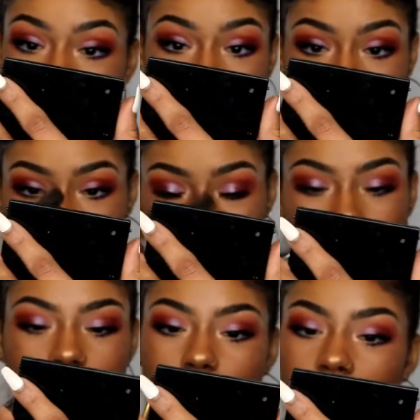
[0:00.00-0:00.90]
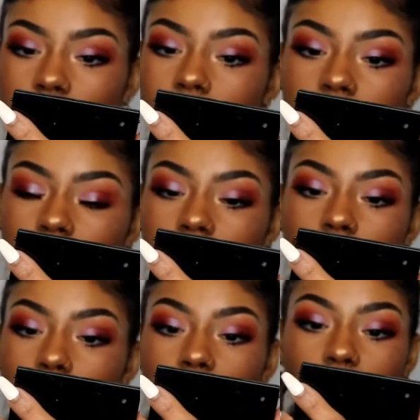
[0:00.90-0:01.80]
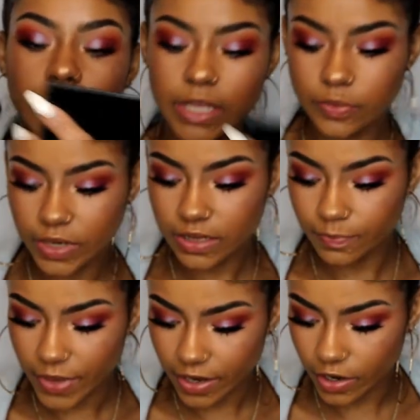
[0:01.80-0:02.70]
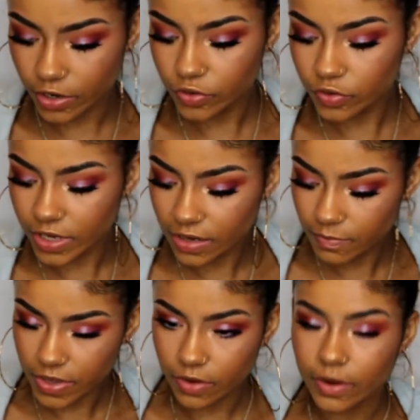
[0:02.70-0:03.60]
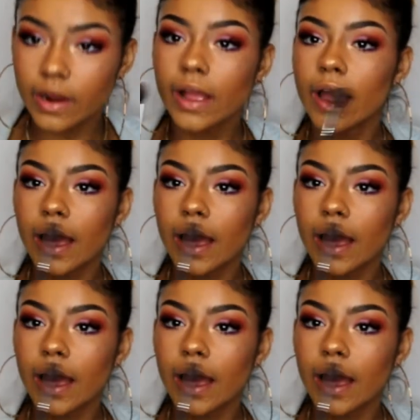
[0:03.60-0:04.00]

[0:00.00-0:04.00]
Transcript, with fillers: do really like that palette, but this one is bigger. You do get a mirror.